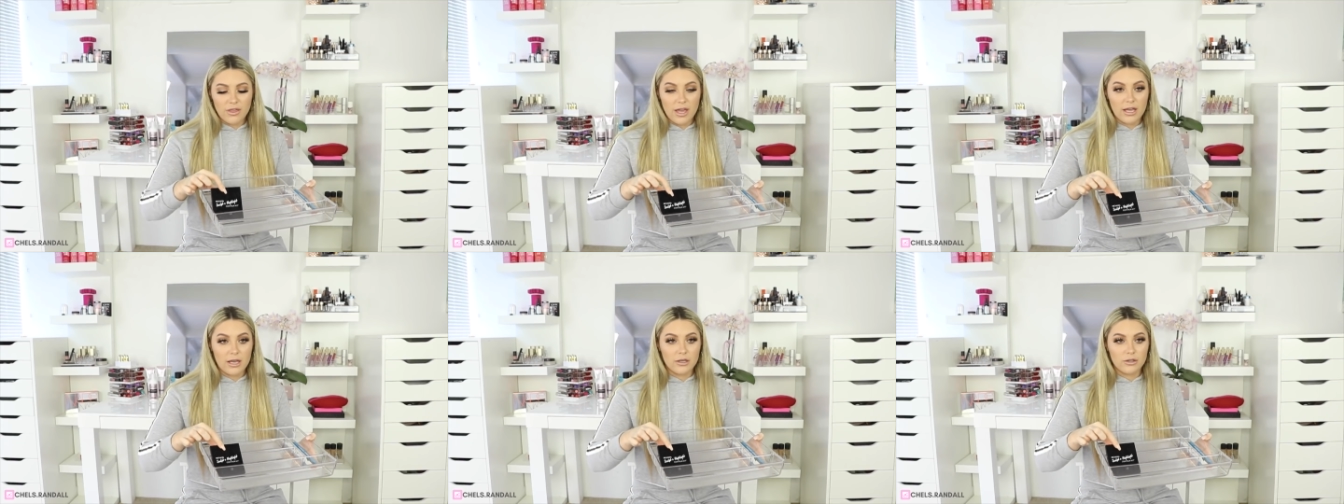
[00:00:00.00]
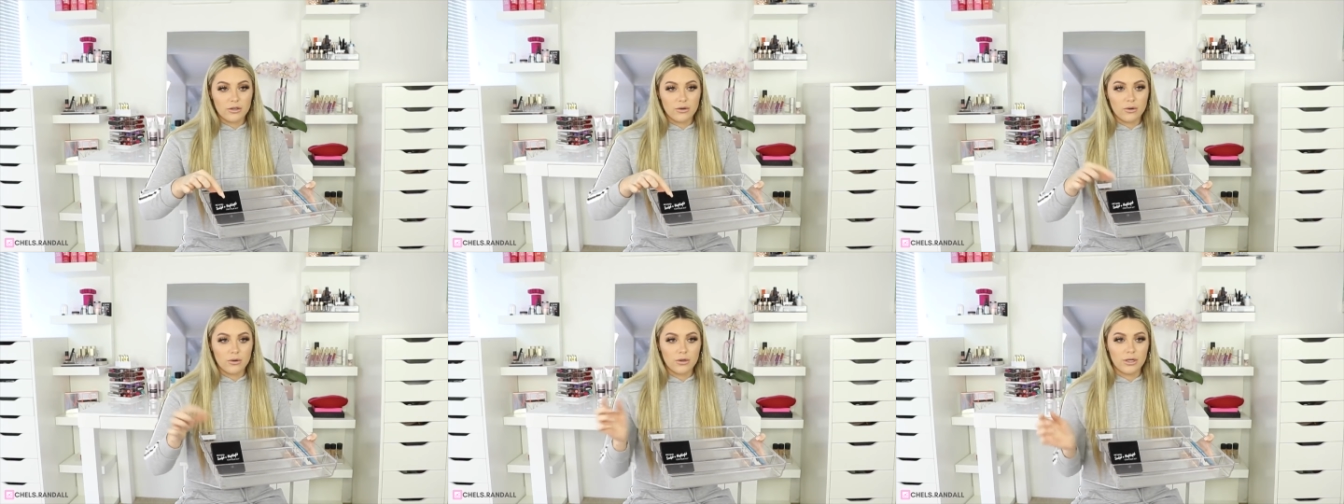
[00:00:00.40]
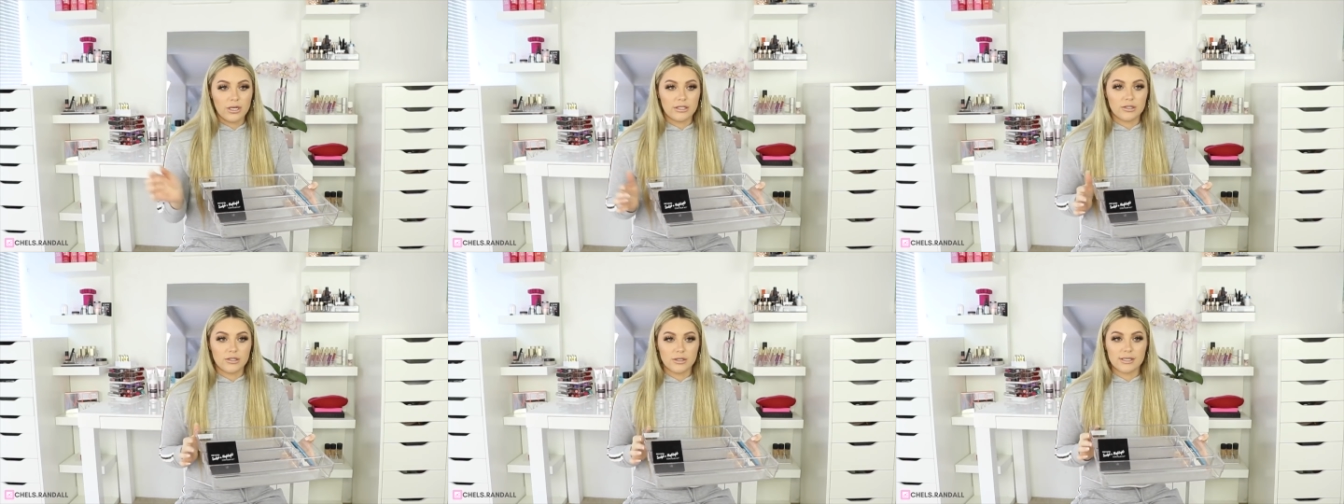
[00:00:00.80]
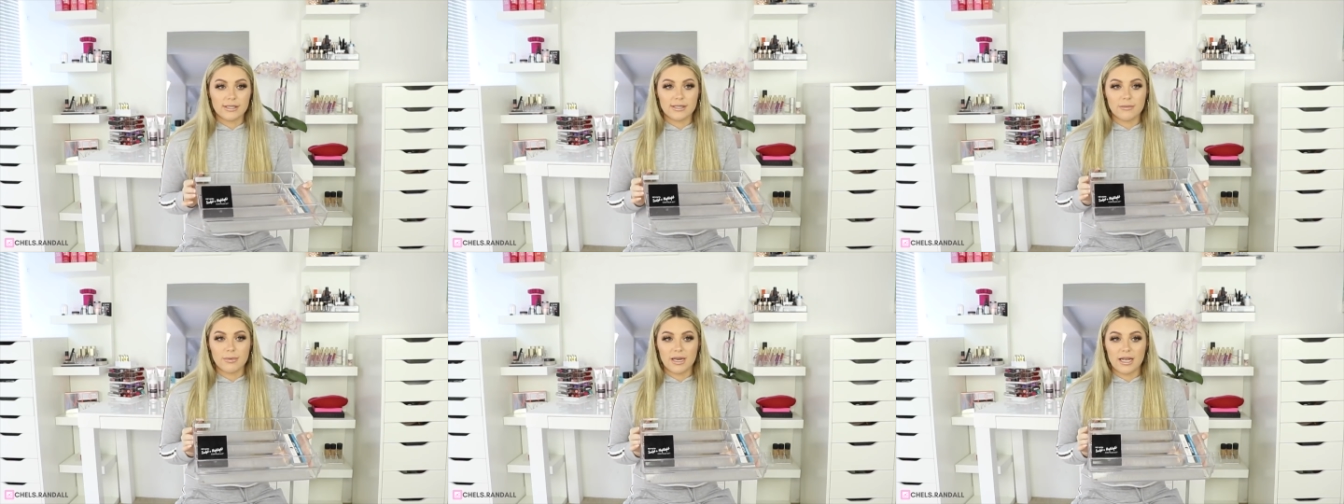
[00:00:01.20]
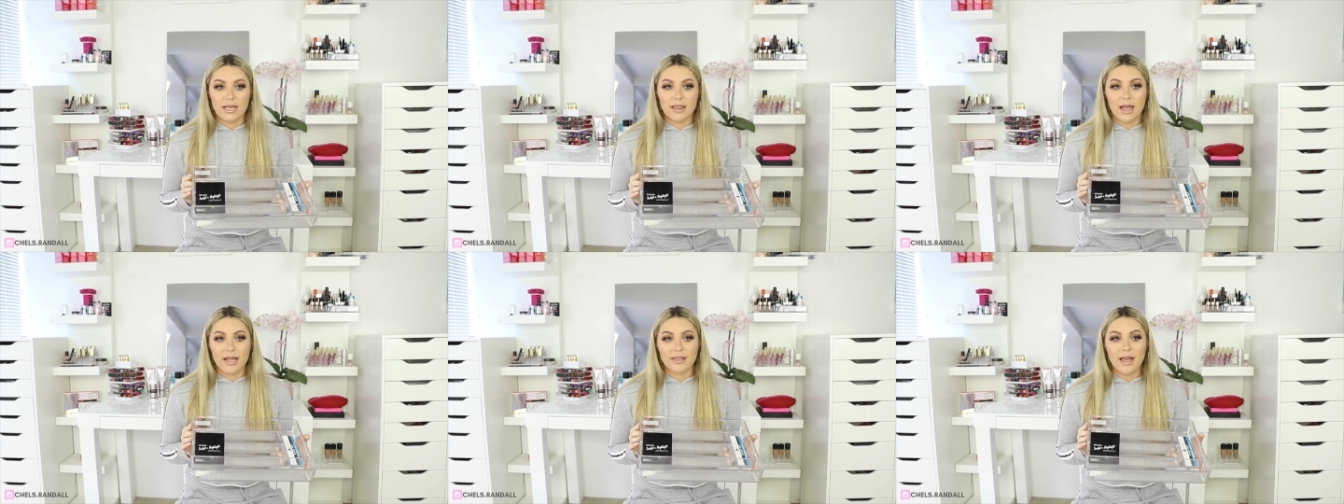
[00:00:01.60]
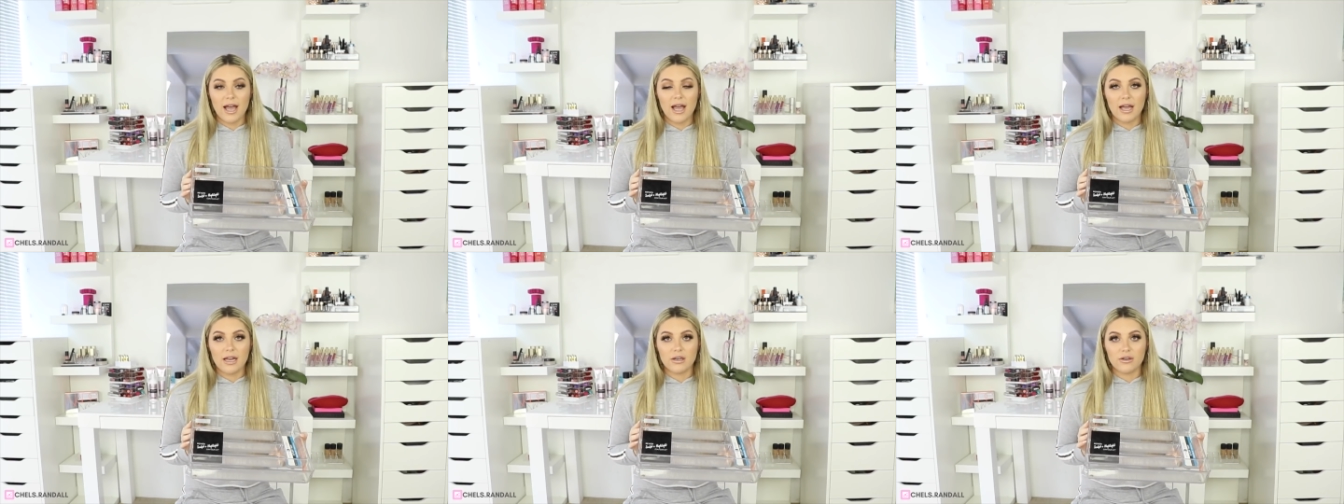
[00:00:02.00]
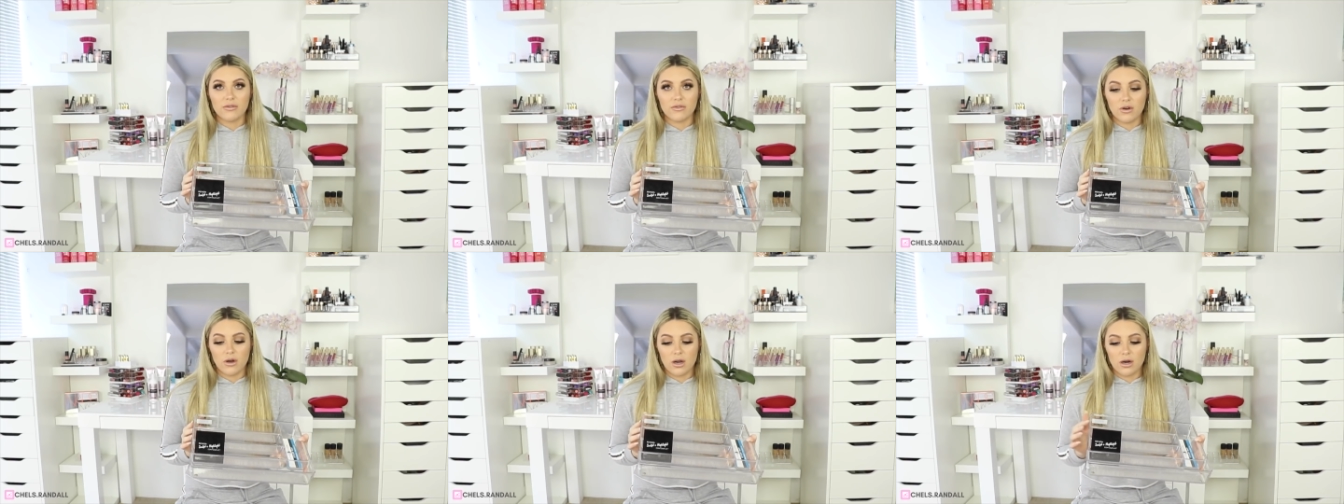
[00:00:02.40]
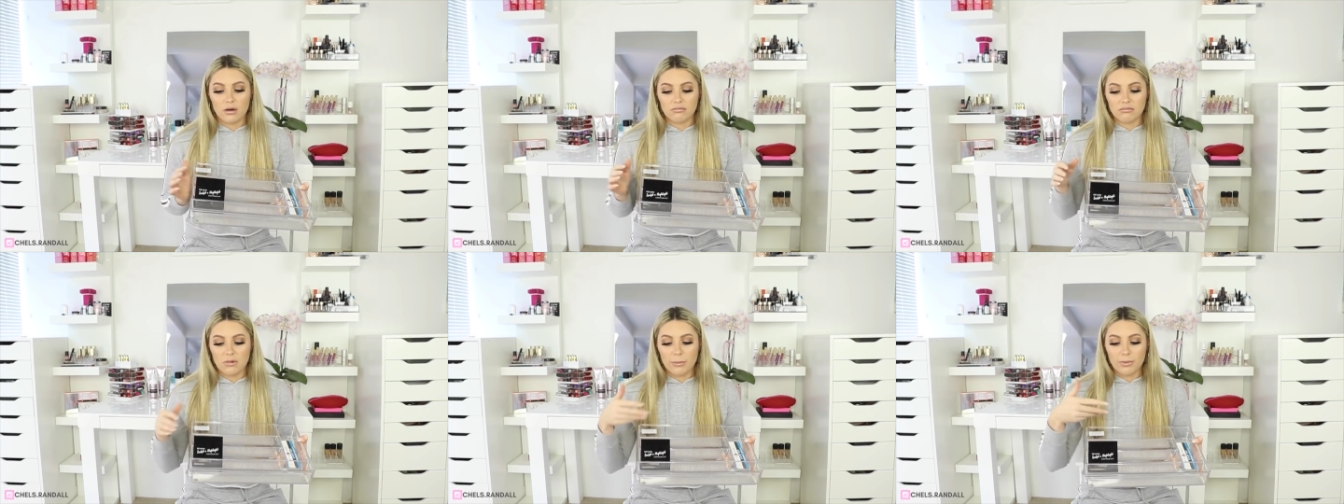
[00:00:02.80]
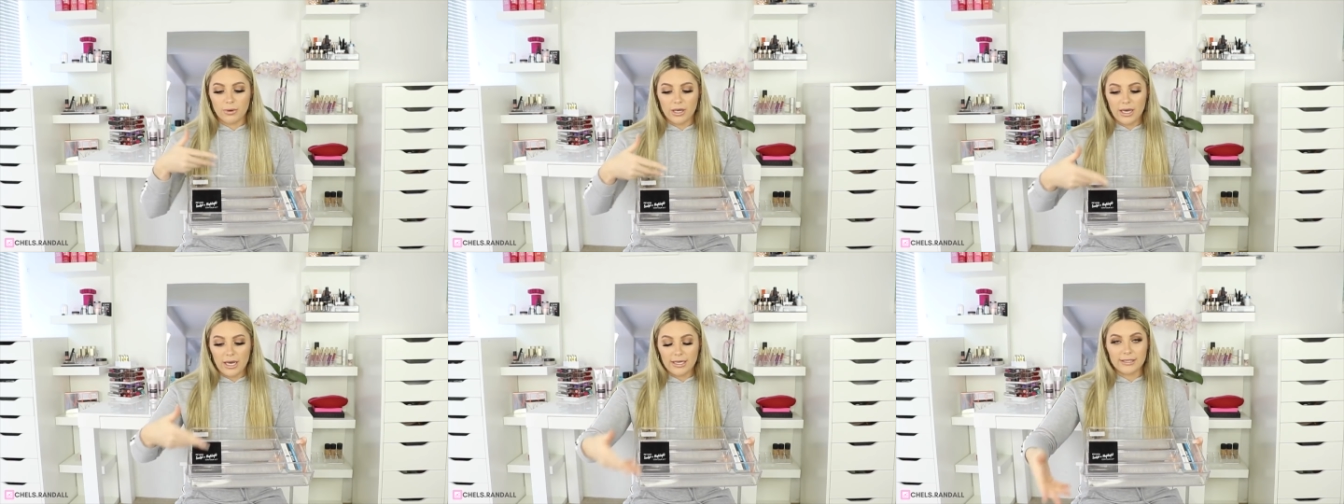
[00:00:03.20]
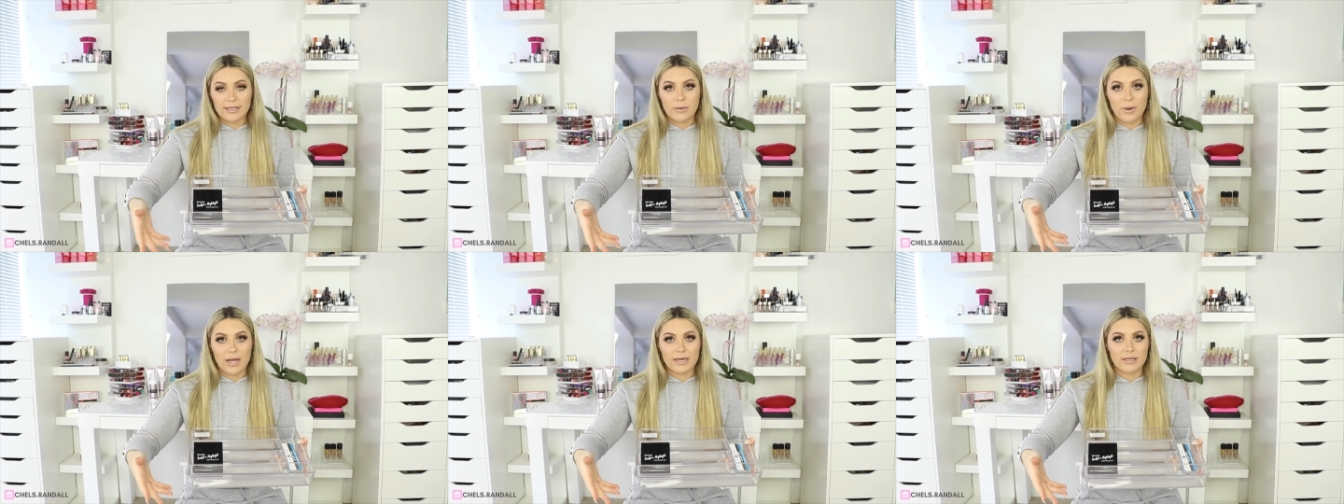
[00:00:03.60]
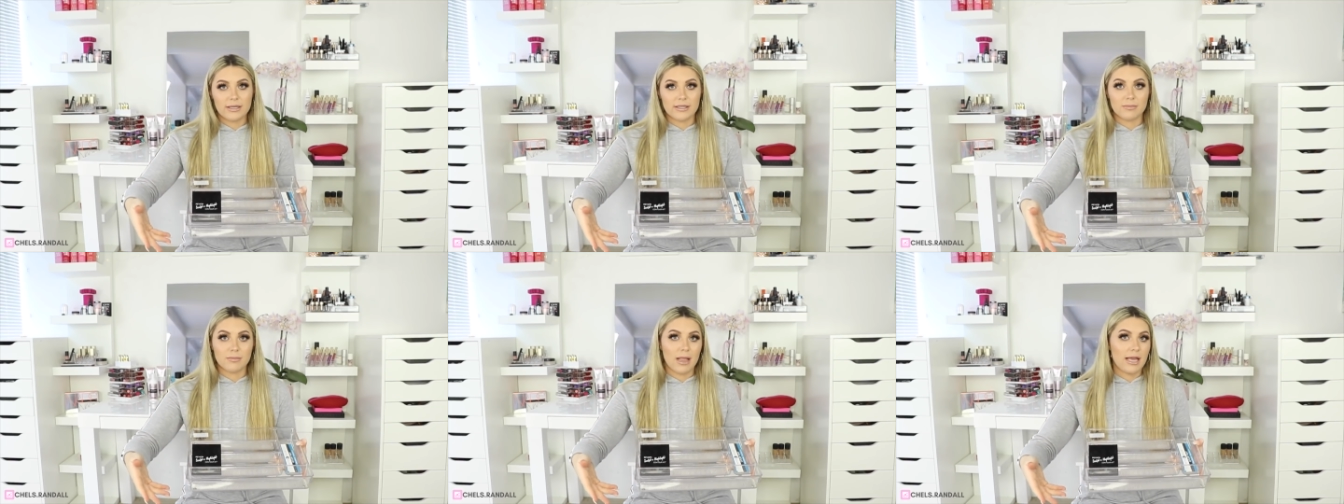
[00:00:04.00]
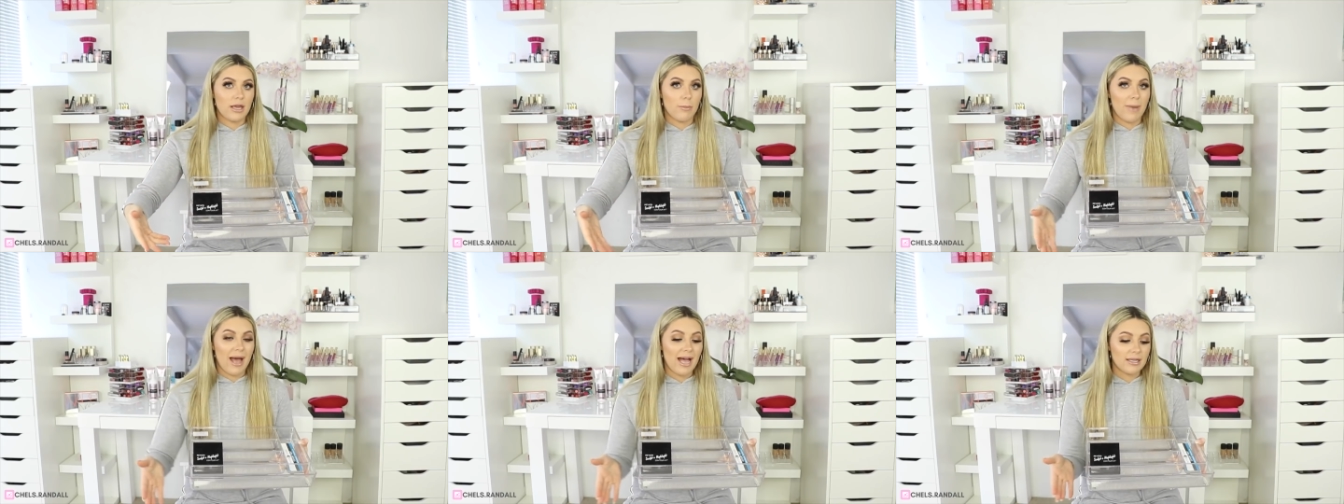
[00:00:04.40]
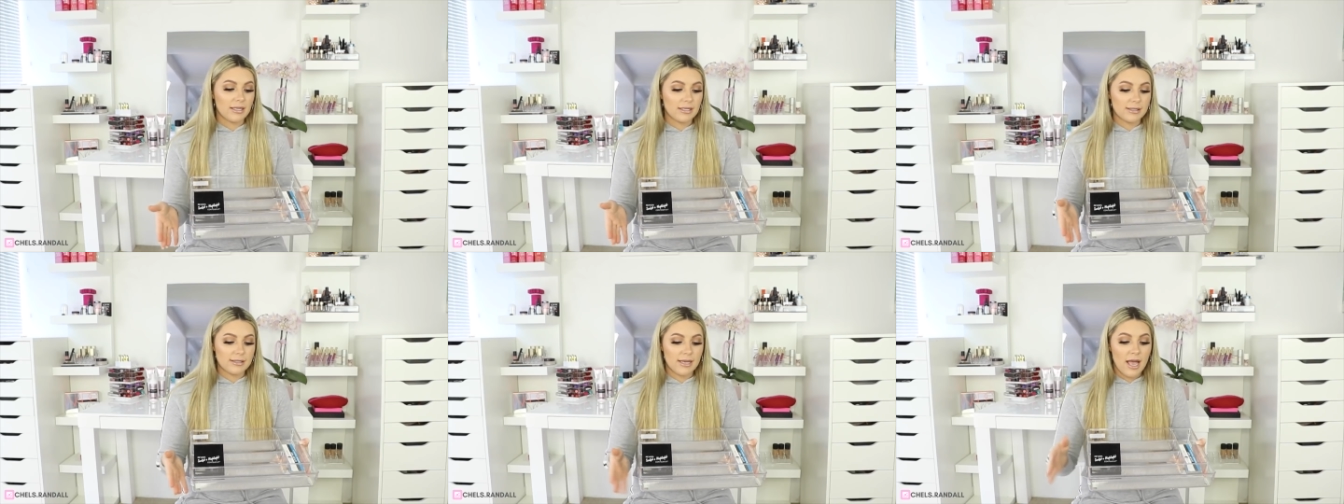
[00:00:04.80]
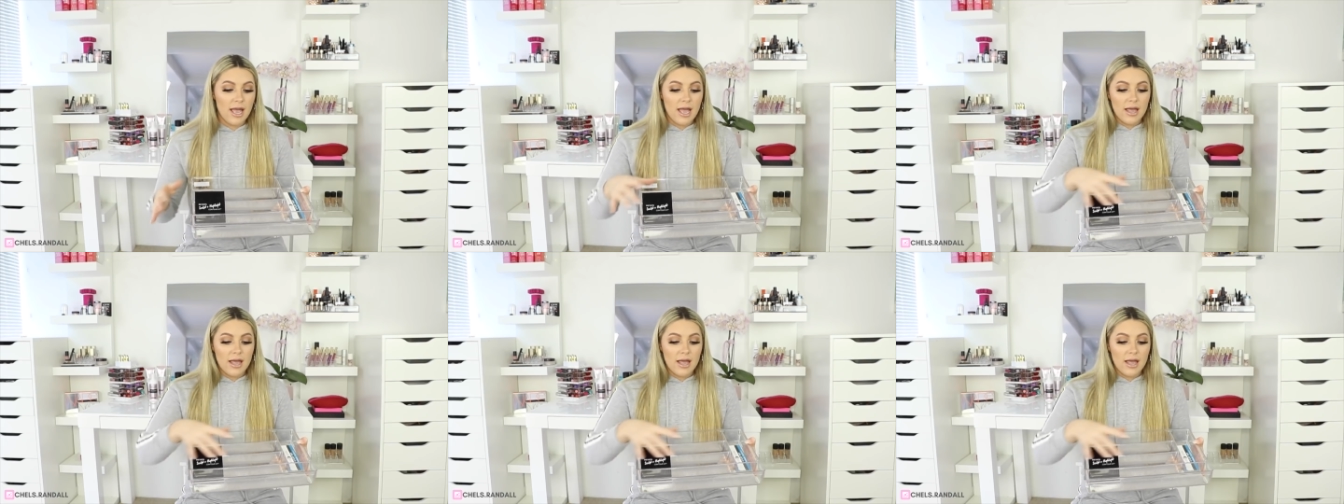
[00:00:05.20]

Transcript: thing. All you need to do is slip it in like that and you've got a pretty easy way to display your palettes.